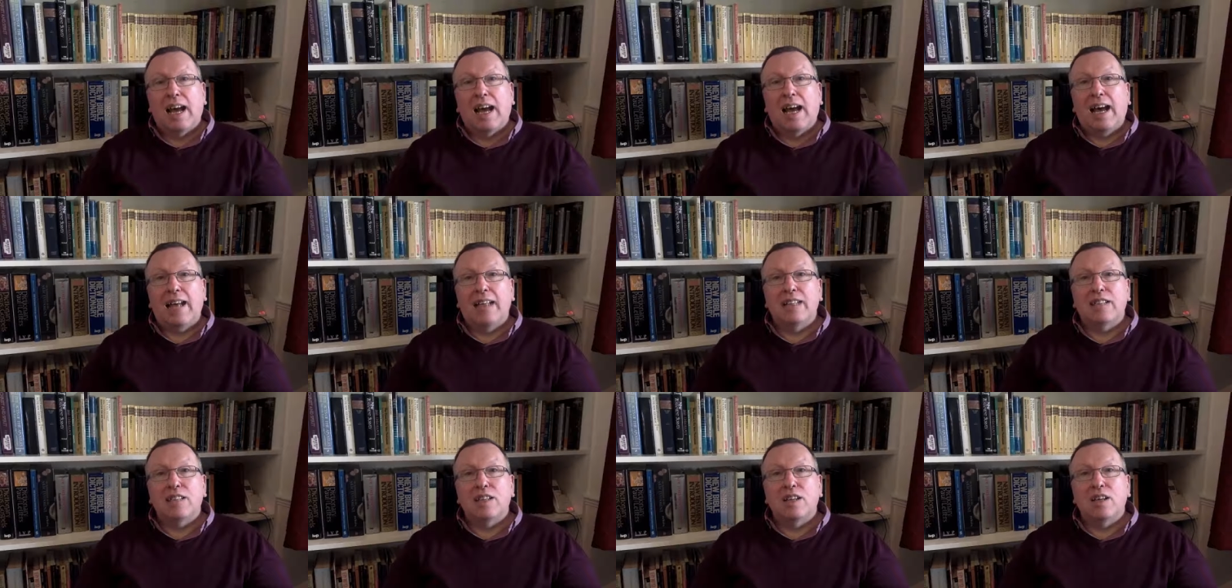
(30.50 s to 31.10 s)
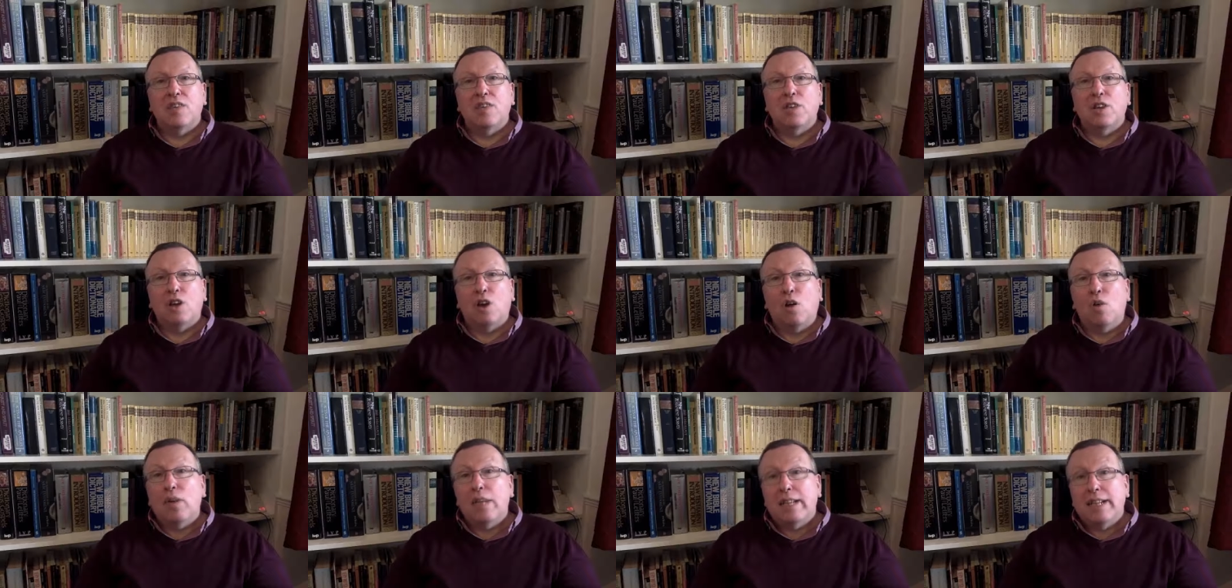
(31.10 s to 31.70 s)
And uh, the
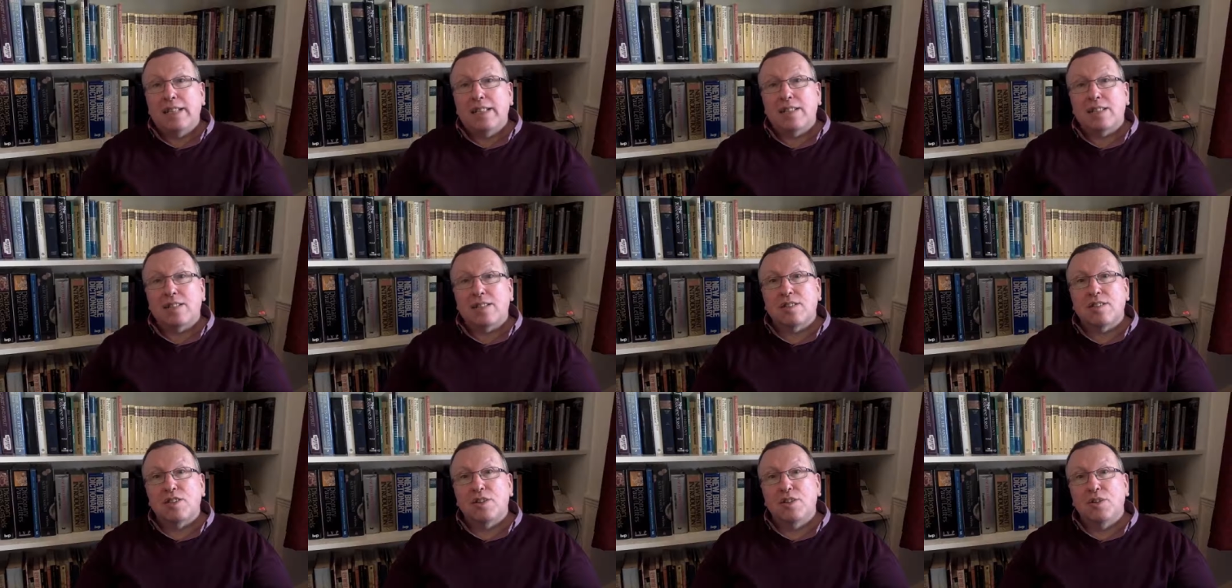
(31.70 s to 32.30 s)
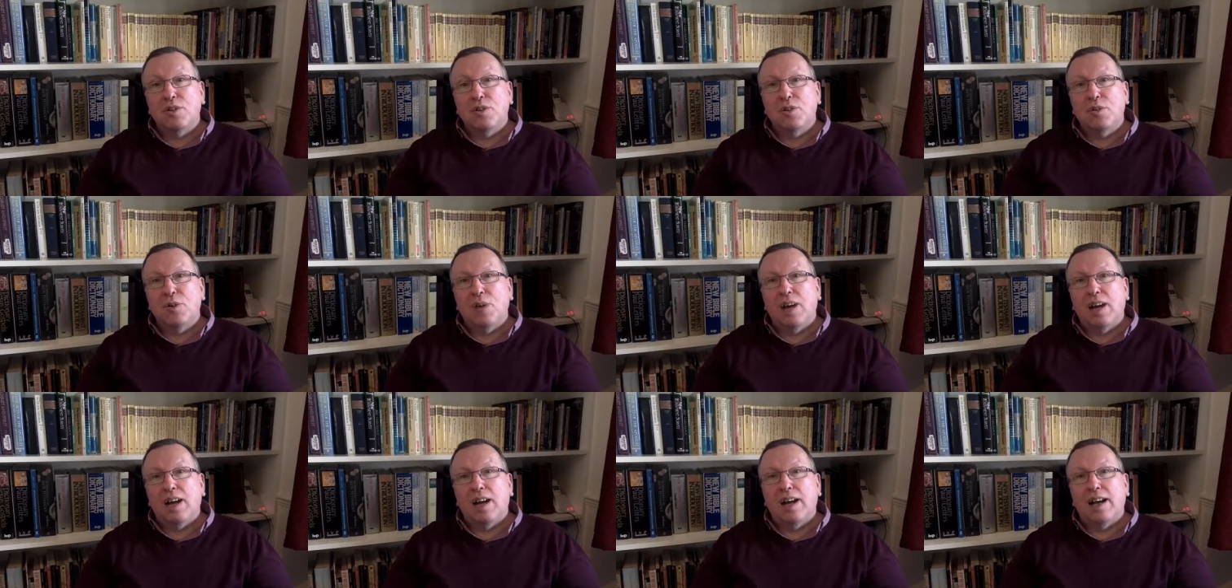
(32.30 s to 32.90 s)
goal is
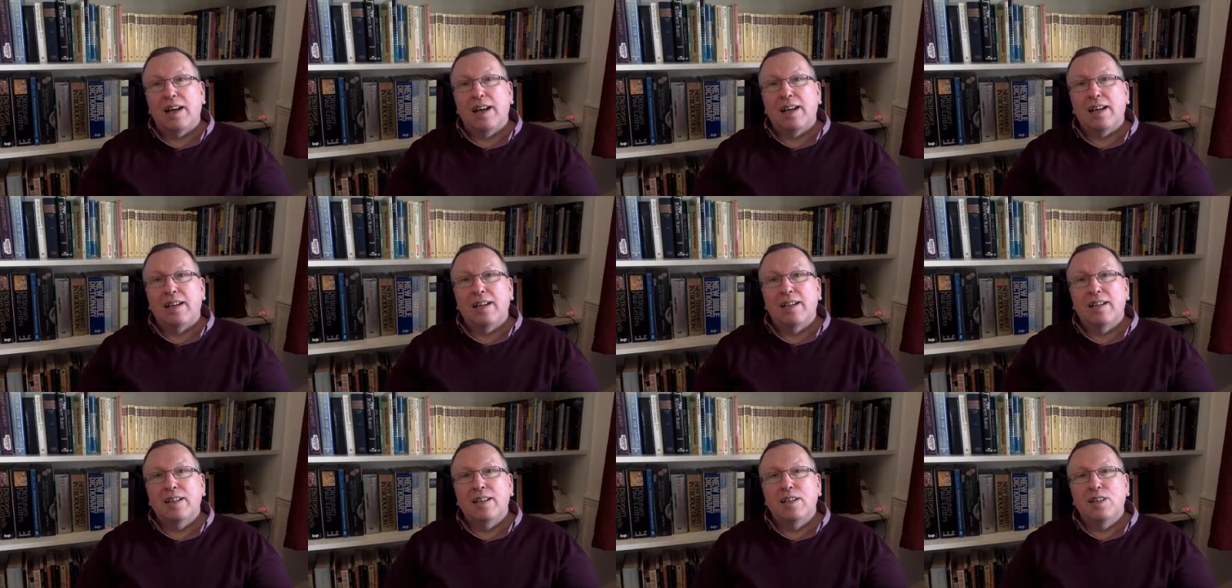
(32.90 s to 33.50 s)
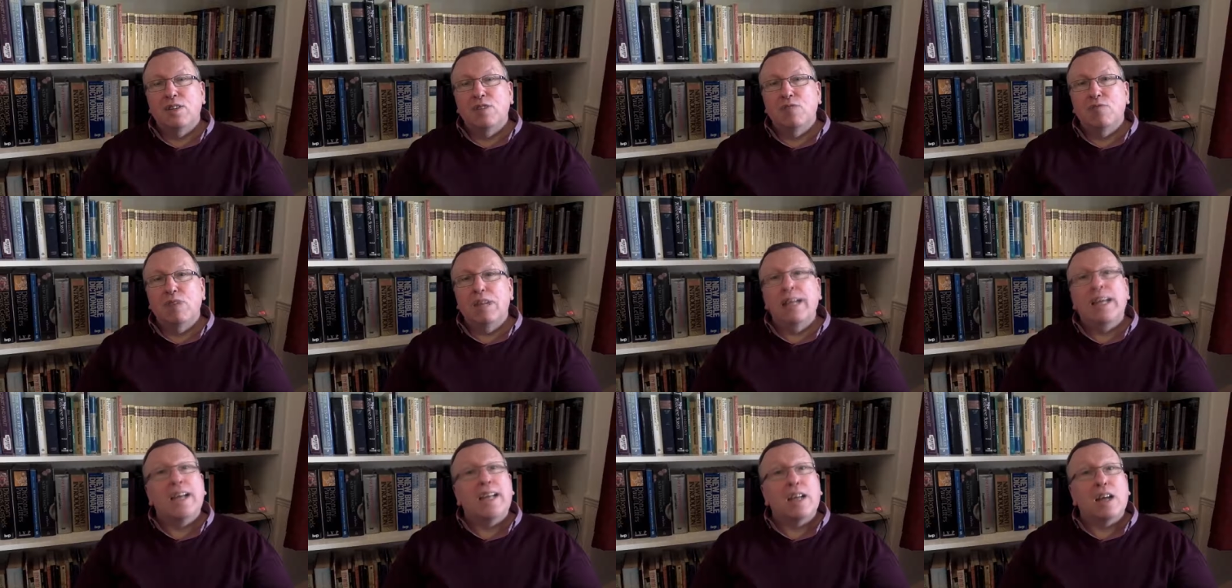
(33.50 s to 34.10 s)
to uh,
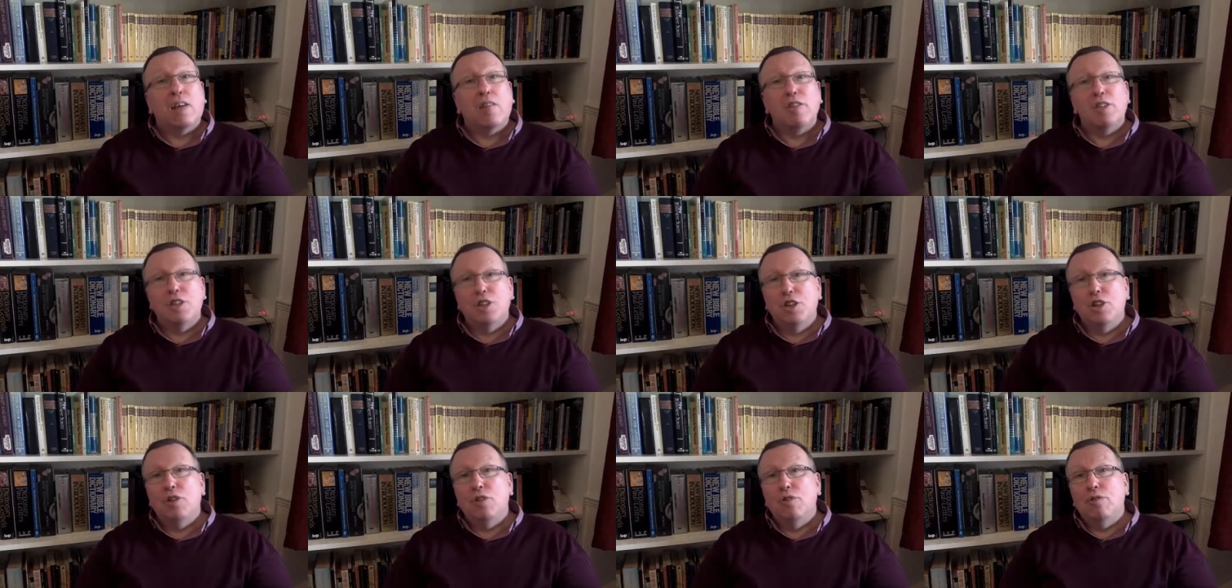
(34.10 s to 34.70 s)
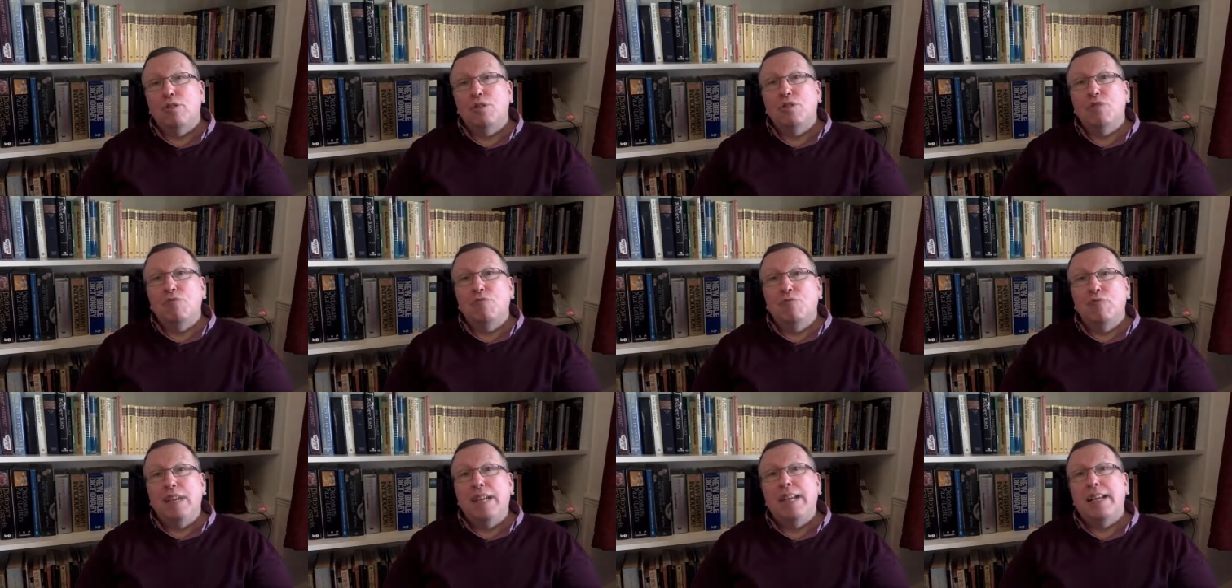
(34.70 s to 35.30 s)
really encourage you to
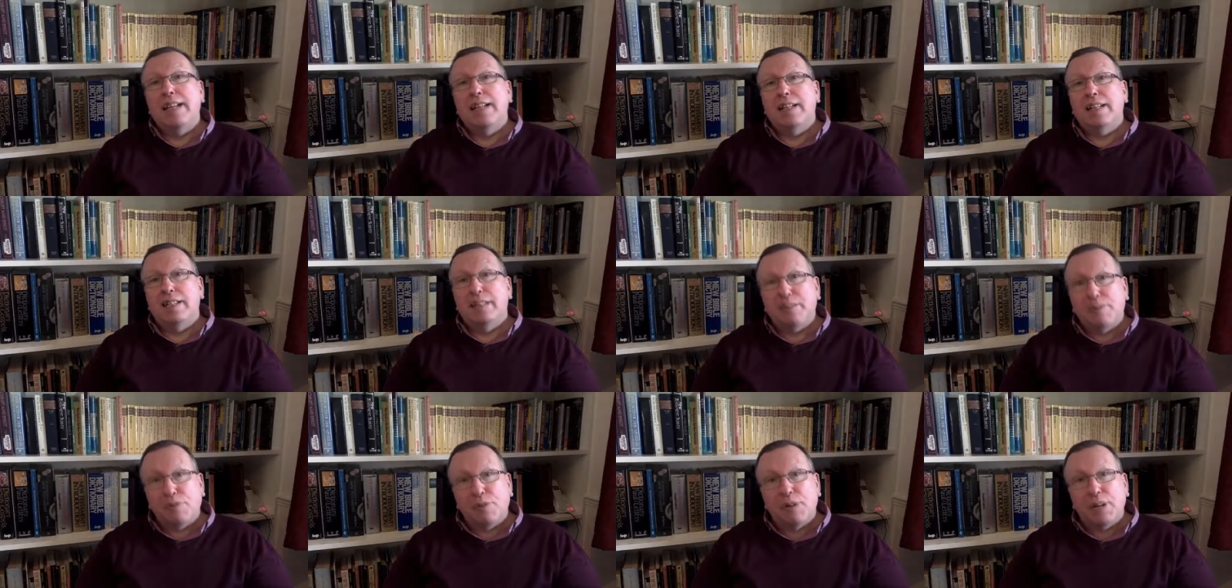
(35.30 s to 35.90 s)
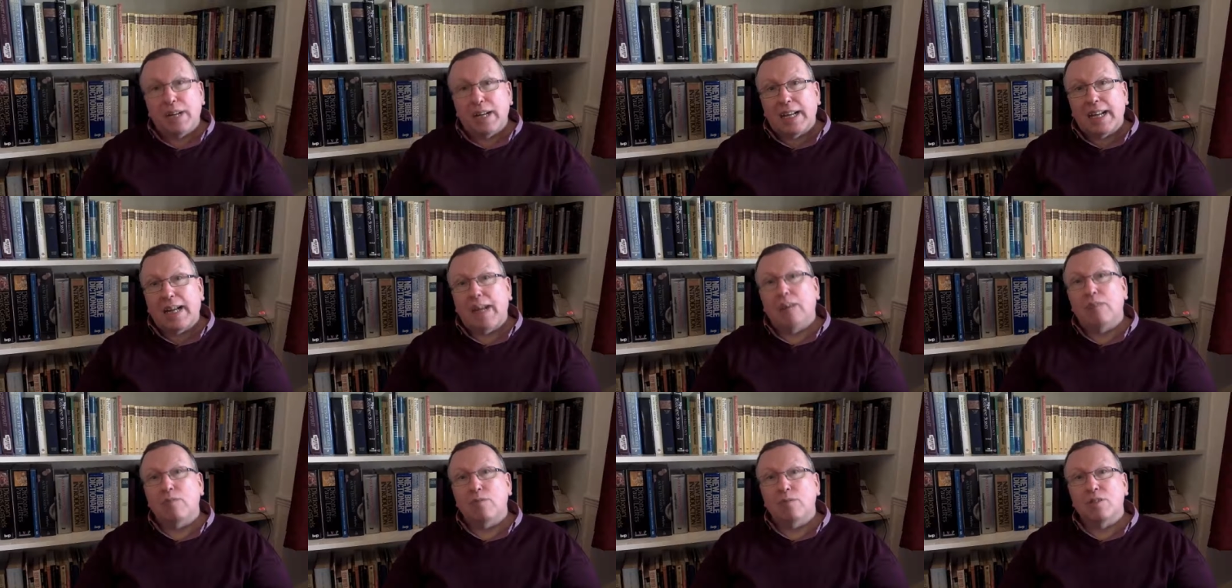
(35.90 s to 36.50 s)
read the different
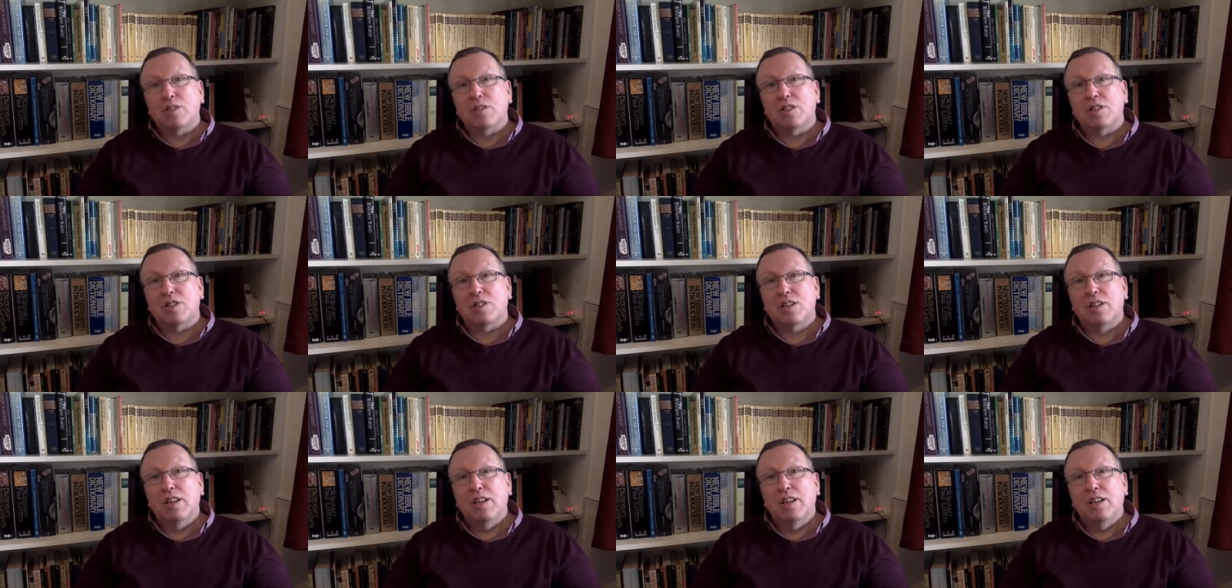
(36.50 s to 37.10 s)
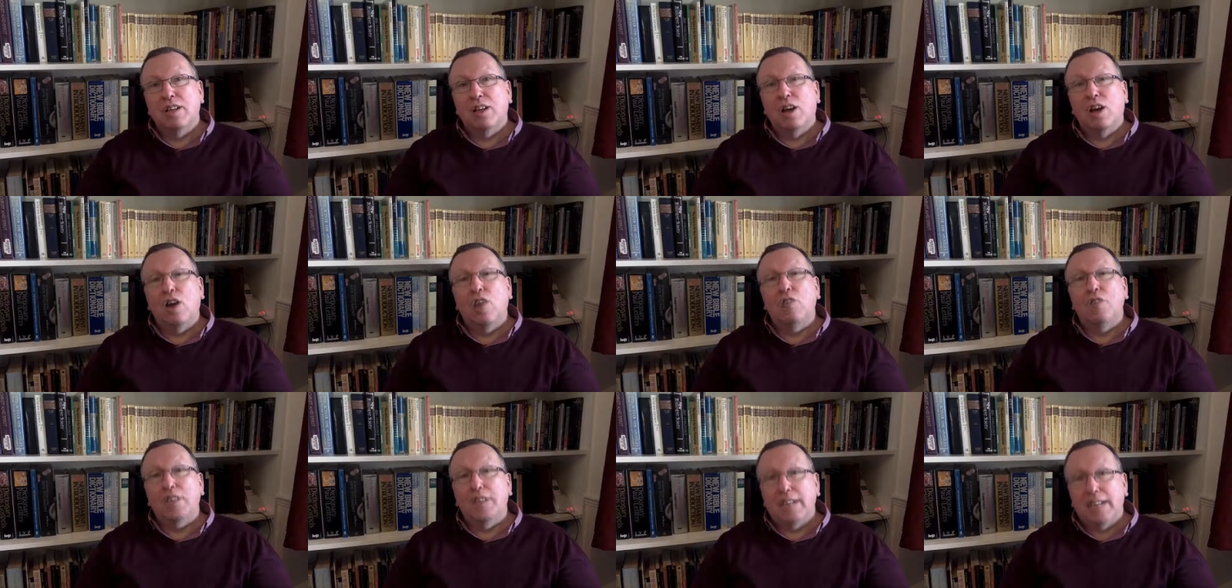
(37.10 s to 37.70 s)
accounts
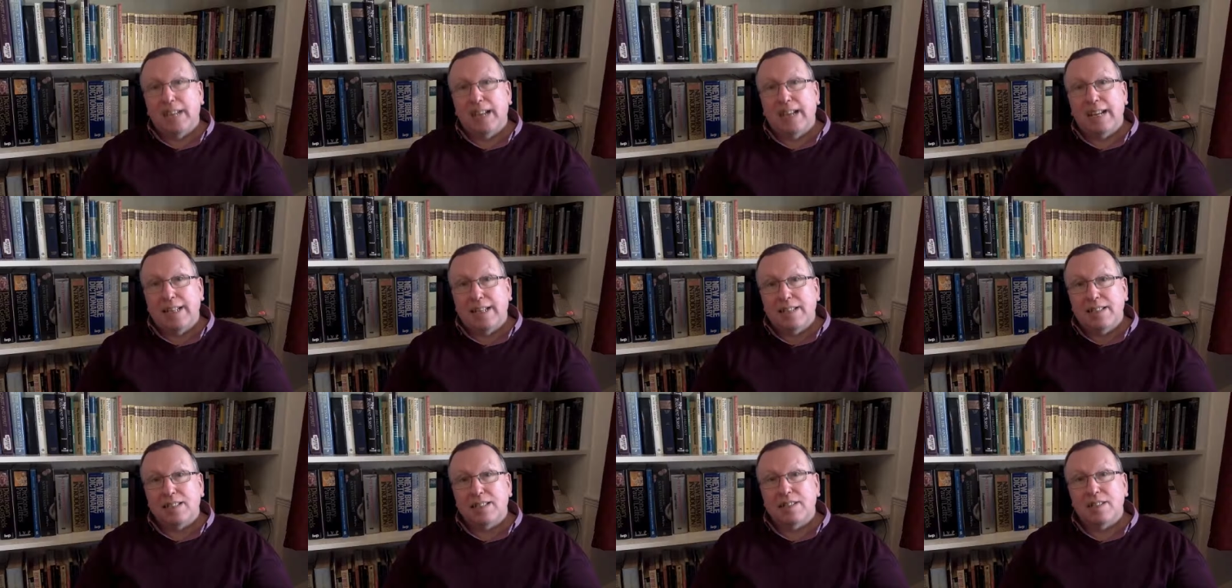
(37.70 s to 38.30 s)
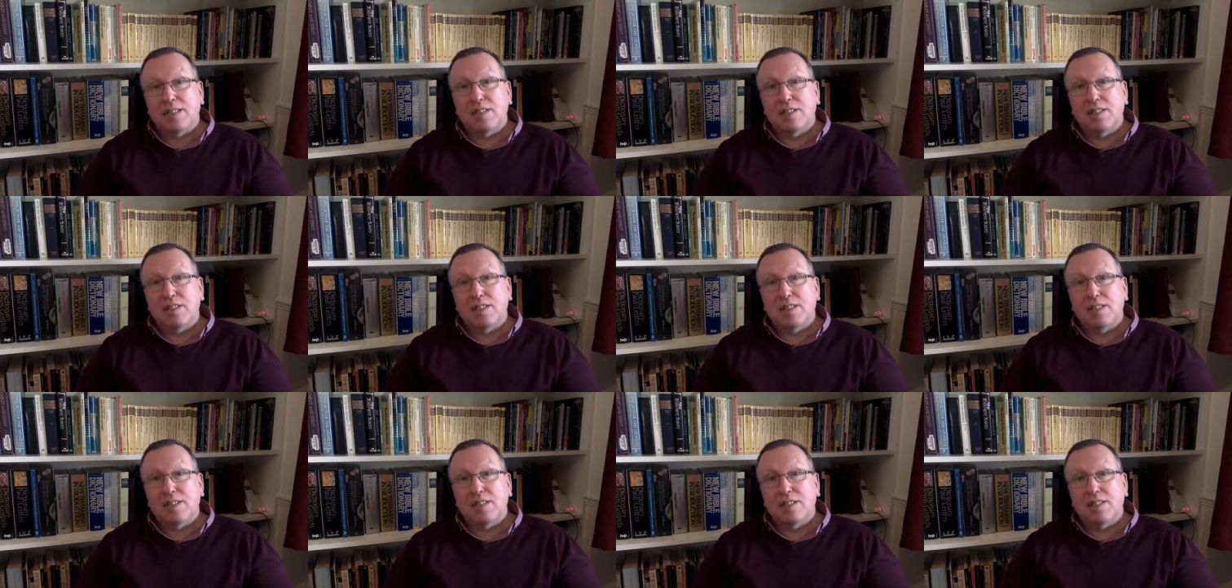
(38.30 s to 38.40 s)
over the days.